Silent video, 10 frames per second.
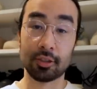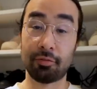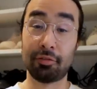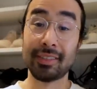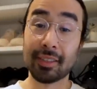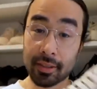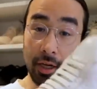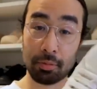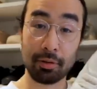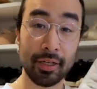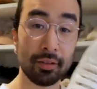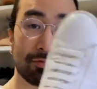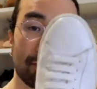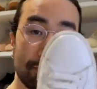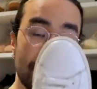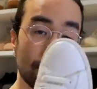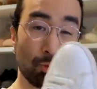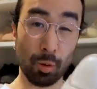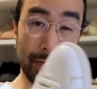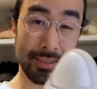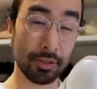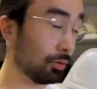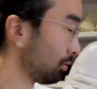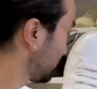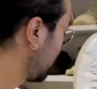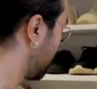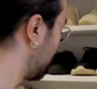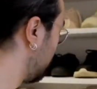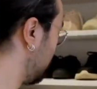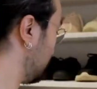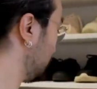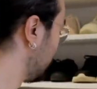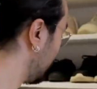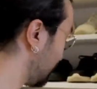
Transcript: So I've recently upgraded from these white soles to